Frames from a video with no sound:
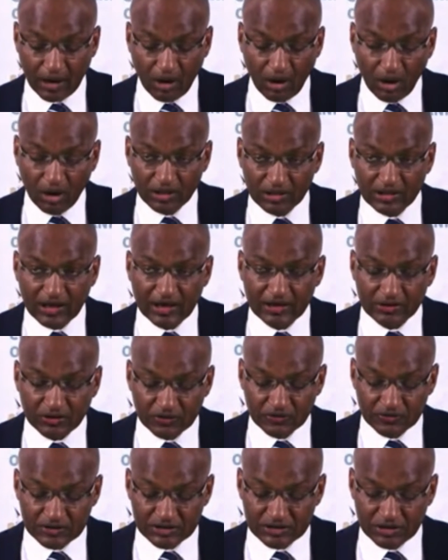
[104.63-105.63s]
all that
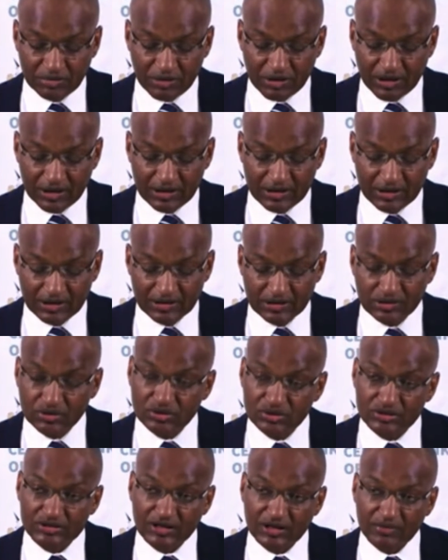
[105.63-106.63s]
obviously may lead
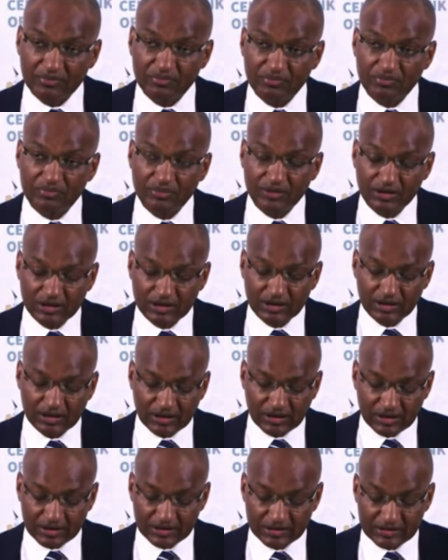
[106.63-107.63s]
to some
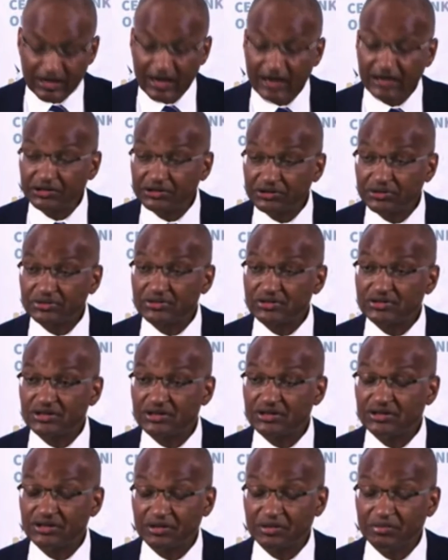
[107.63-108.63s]

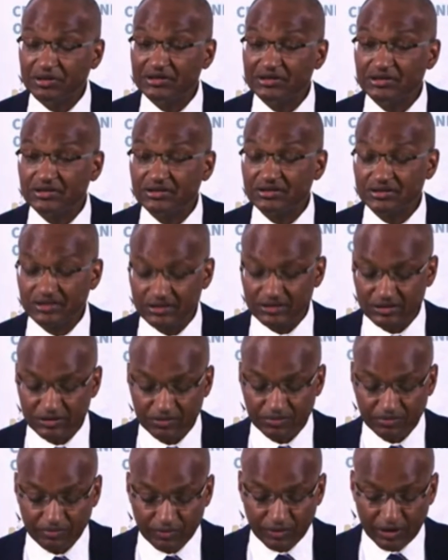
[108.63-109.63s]
reductions in
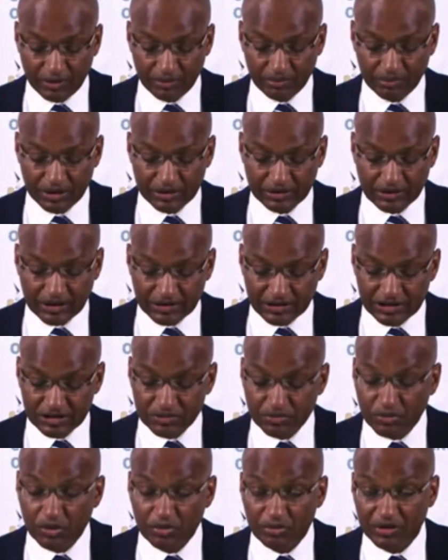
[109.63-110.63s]
remittances. But at
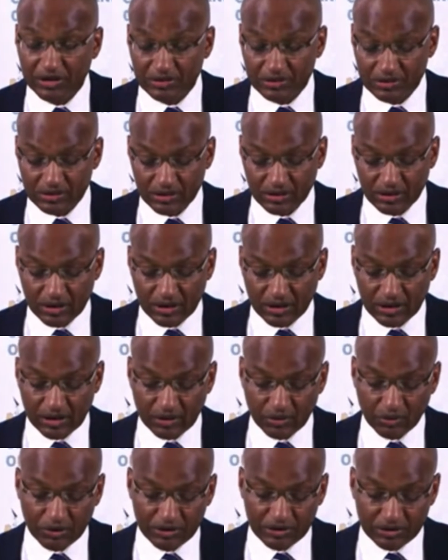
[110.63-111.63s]
this moment,
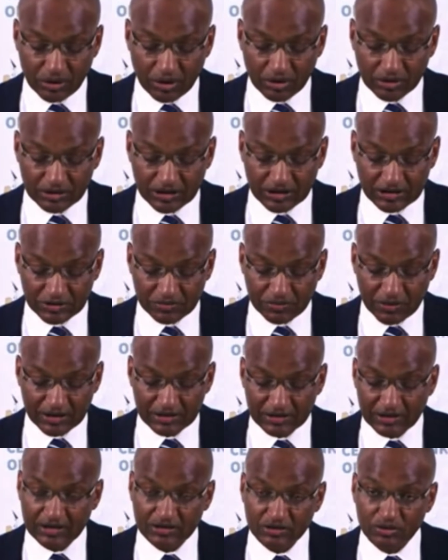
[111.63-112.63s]
we don't
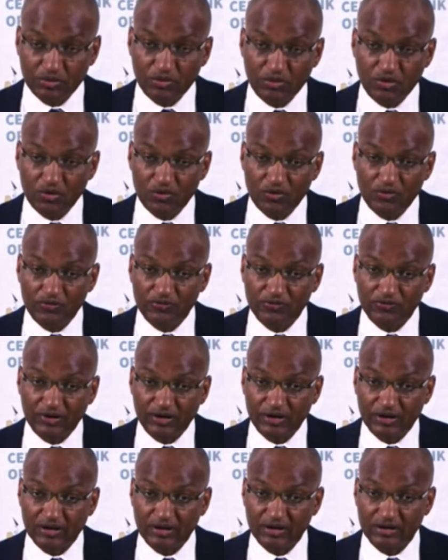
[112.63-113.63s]
expect that to move
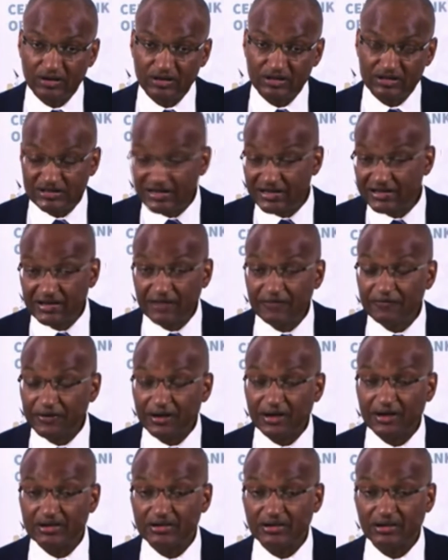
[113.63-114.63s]

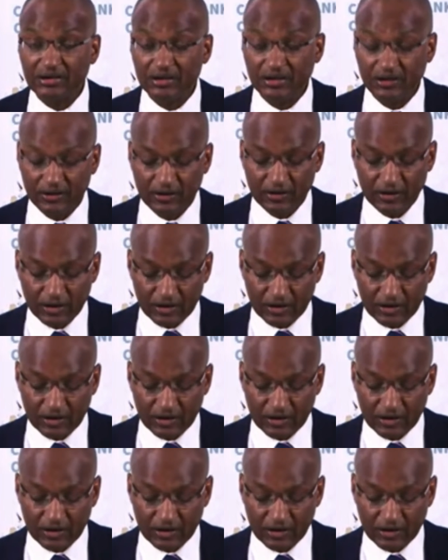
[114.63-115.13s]
significantly.